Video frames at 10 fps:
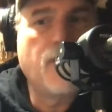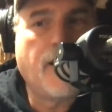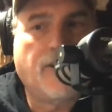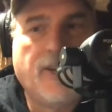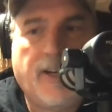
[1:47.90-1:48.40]

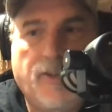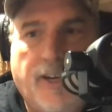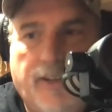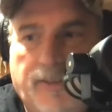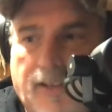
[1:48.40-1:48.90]
check, check,
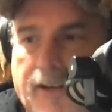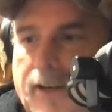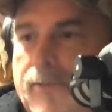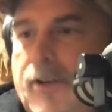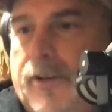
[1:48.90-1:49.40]
check. All right,
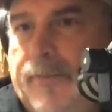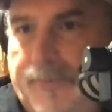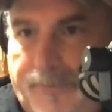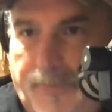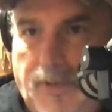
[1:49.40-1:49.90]
I'm good.
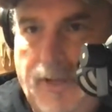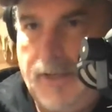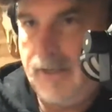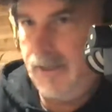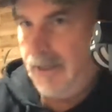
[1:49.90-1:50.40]

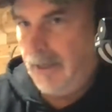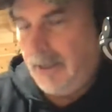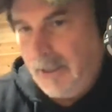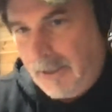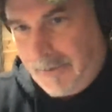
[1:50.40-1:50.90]

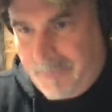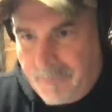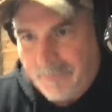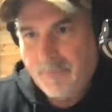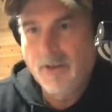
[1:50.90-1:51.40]
Uh,
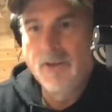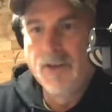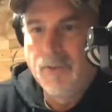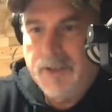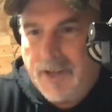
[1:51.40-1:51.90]

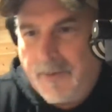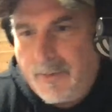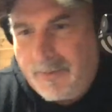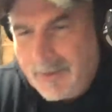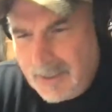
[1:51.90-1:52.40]
what's
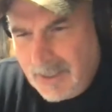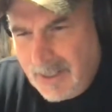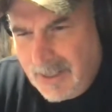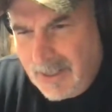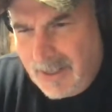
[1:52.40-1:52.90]
every?
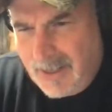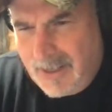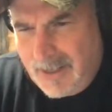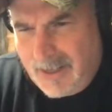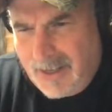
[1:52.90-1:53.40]

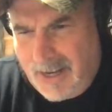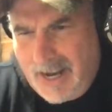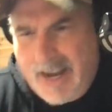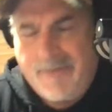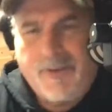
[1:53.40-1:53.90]

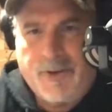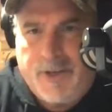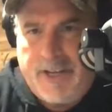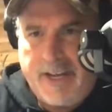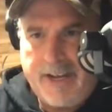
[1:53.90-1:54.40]
Hi,
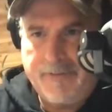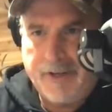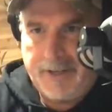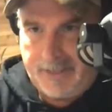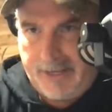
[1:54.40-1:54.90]
Fishing Dave.
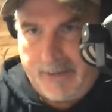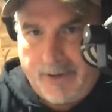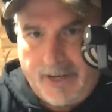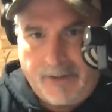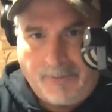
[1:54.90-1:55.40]
Good to see you,
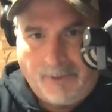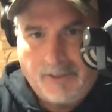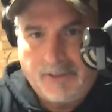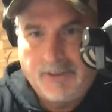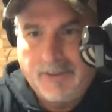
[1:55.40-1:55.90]
bud.
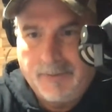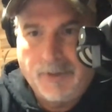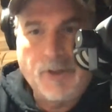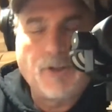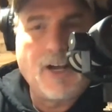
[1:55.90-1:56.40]

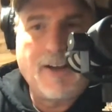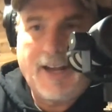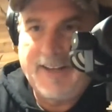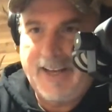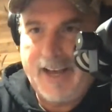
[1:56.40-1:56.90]
Well, you'll love.
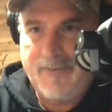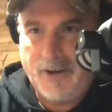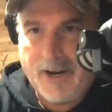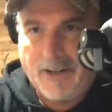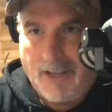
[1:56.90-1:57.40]
Hey, Dave,
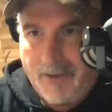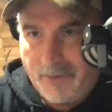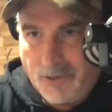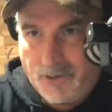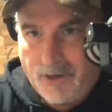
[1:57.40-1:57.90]
you're gonna love
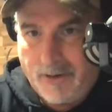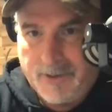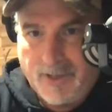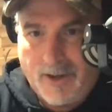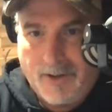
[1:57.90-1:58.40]
this show.
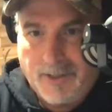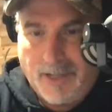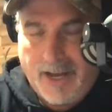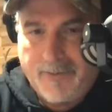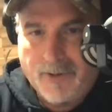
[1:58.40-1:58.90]
It's all a
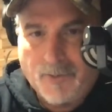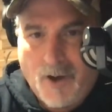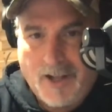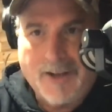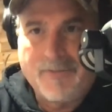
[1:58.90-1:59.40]
lot of it's
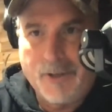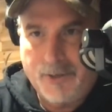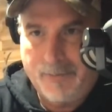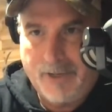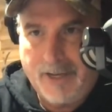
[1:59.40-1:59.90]
walleye
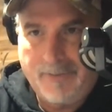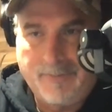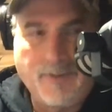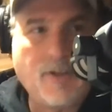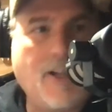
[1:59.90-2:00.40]
fishing, bud.
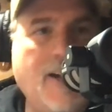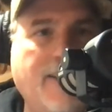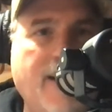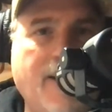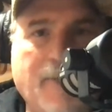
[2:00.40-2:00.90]
You'll like
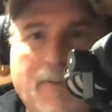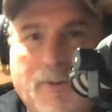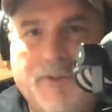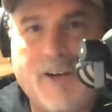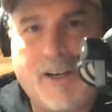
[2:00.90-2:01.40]
that. Maybe
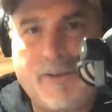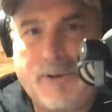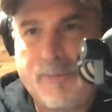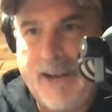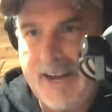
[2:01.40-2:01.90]
we'll talk a
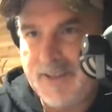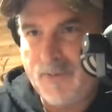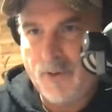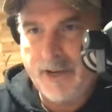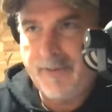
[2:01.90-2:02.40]
little bass
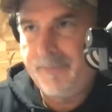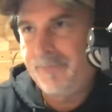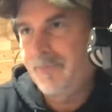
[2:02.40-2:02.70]
for you.